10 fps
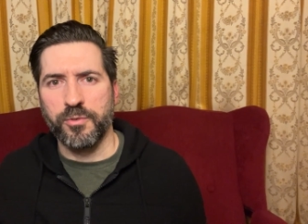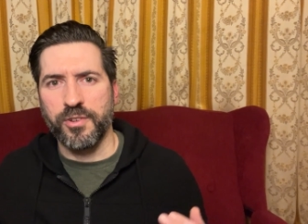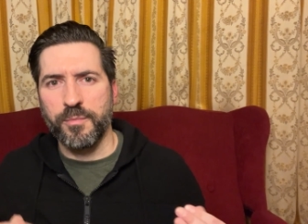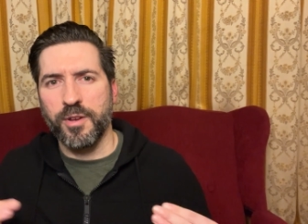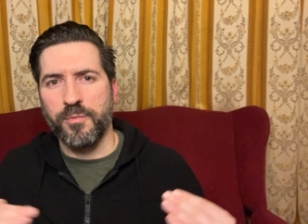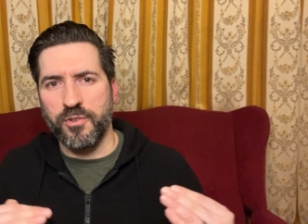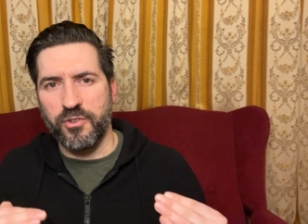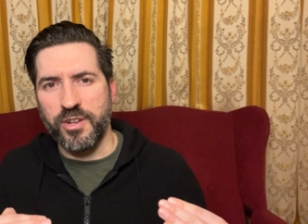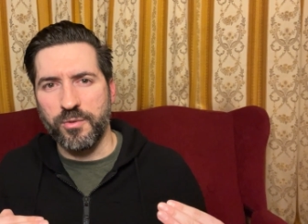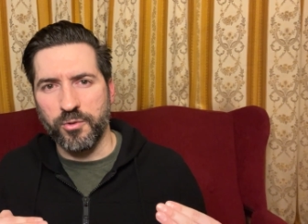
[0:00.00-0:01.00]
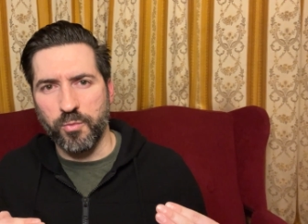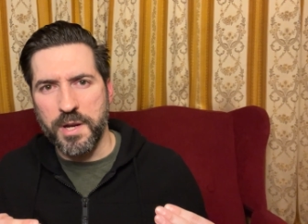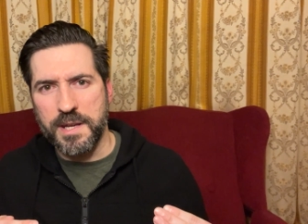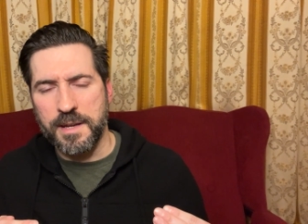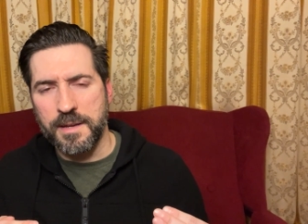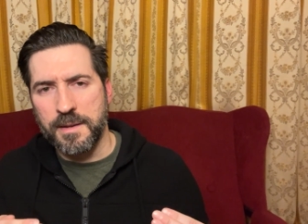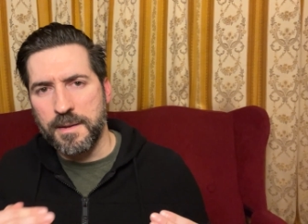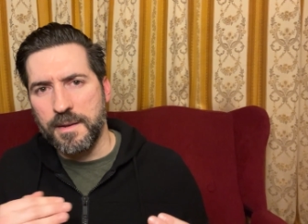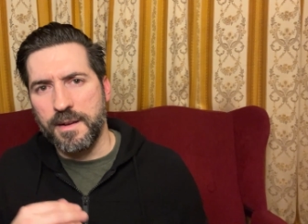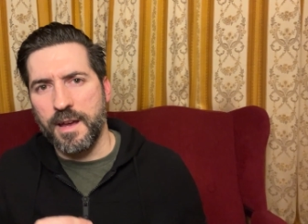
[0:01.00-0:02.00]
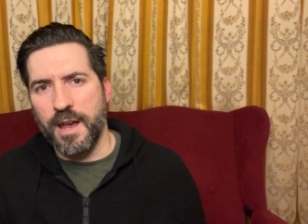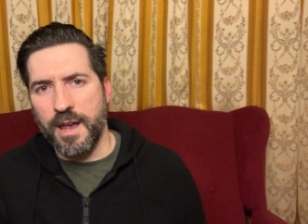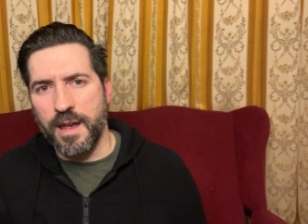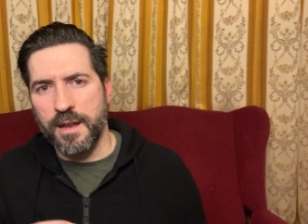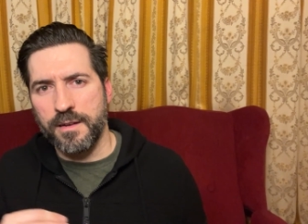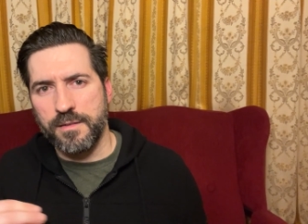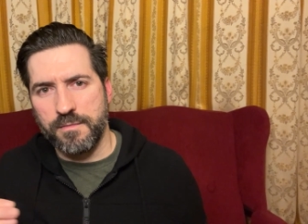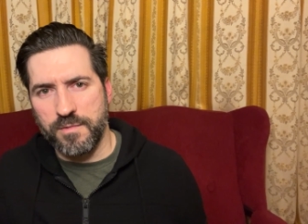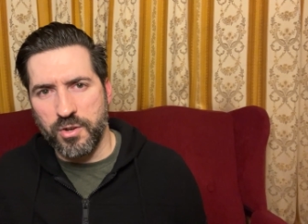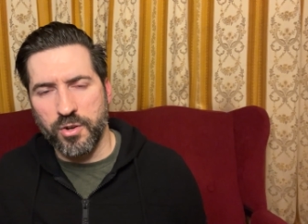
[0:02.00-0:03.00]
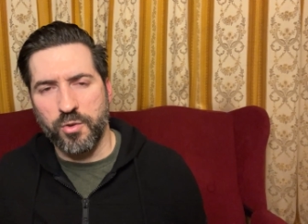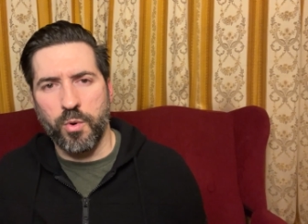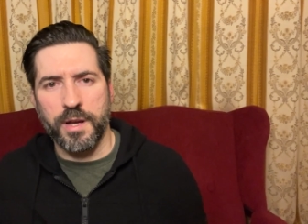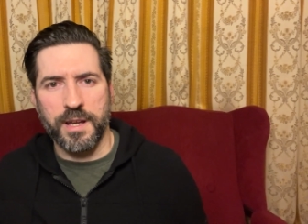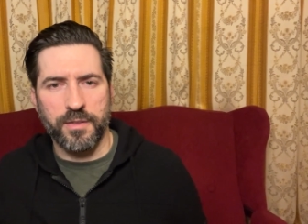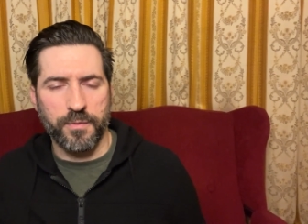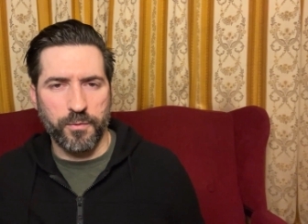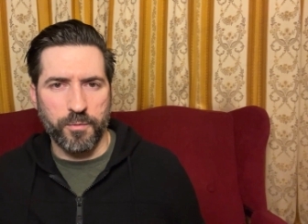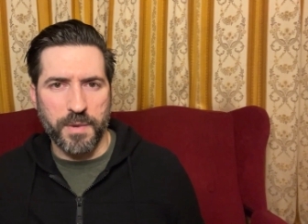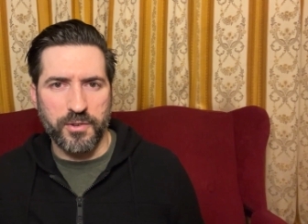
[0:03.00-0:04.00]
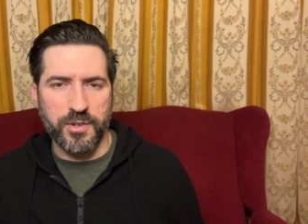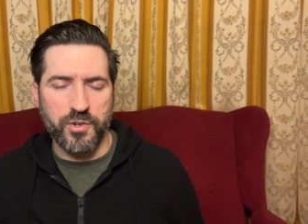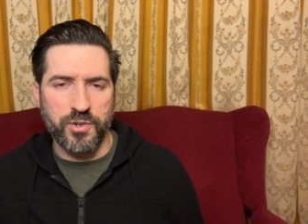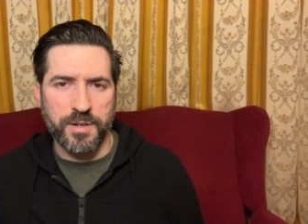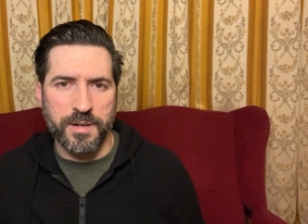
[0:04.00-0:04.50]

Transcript: Sometimes the signal's weak and you don't quite get the full message.